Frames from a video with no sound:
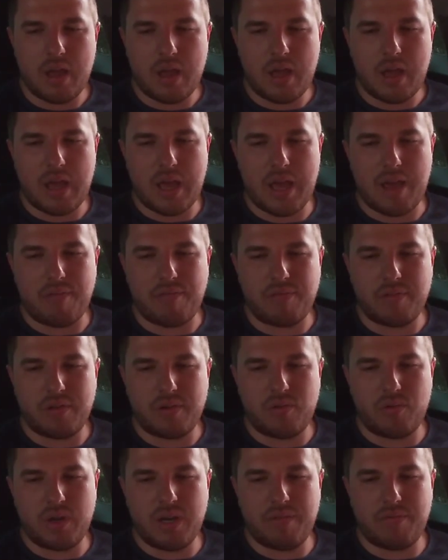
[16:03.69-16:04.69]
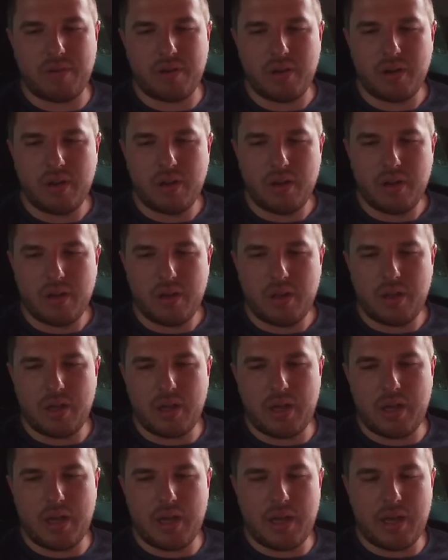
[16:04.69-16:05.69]
have driven.
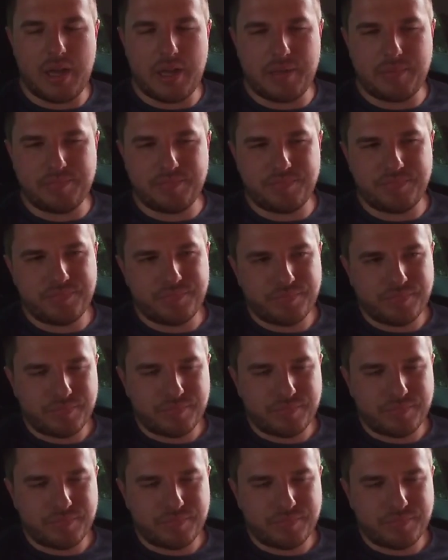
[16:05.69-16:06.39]
And